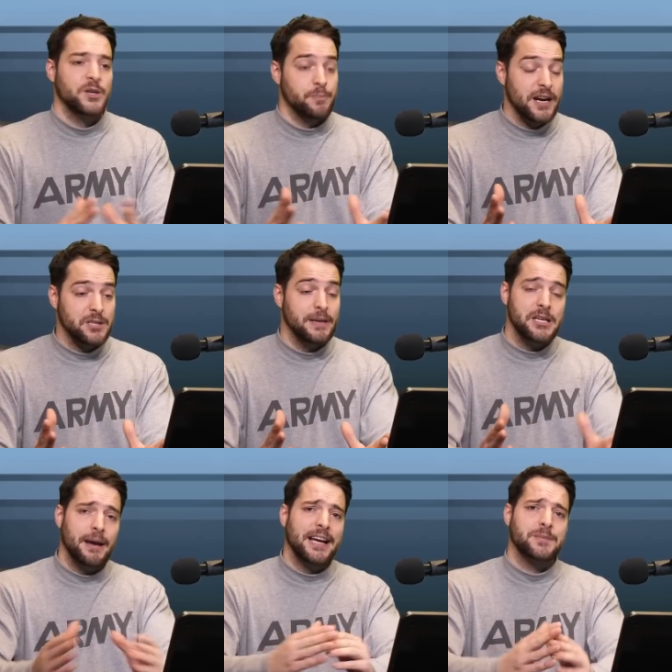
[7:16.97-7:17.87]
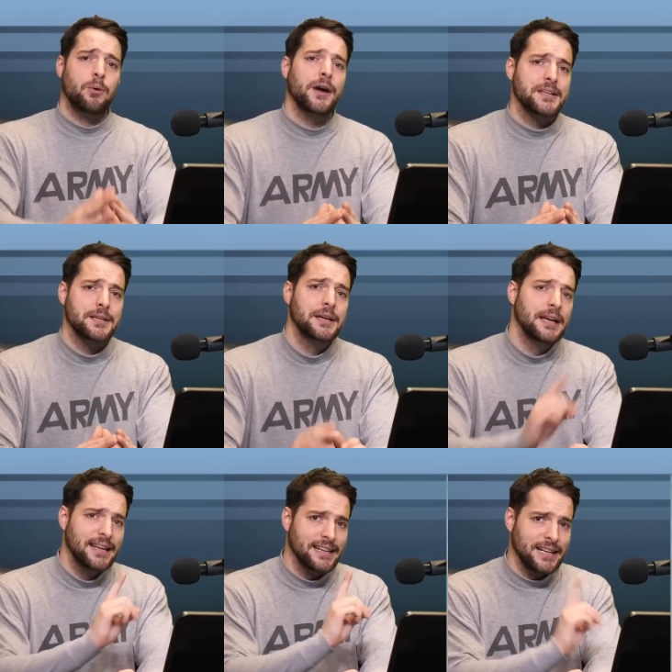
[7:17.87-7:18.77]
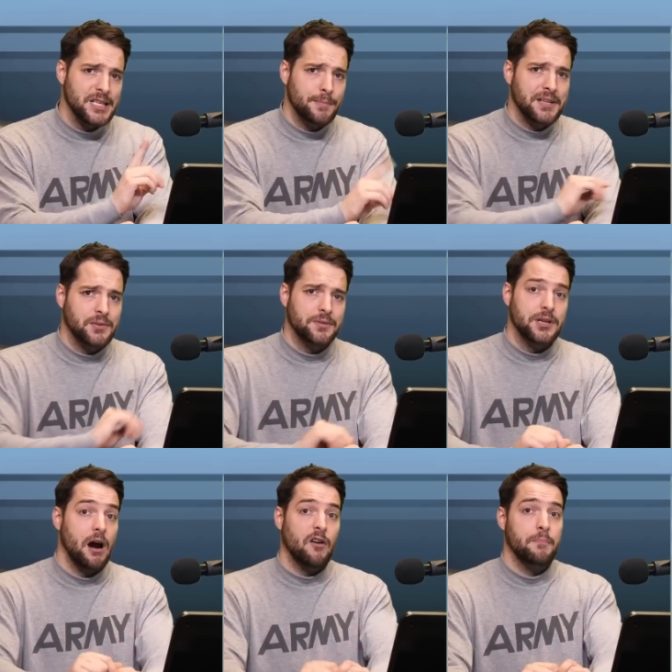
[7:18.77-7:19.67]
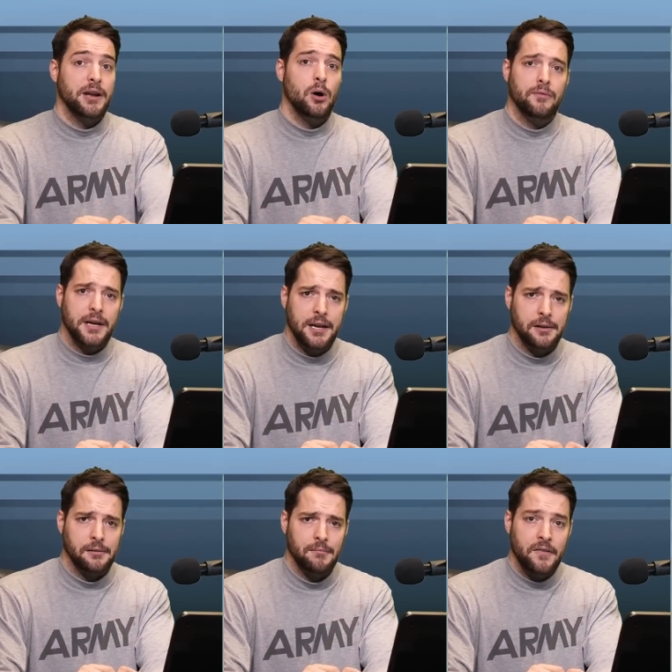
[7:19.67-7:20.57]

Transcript: Which brings me to my next point. These muscles are a bit overkill,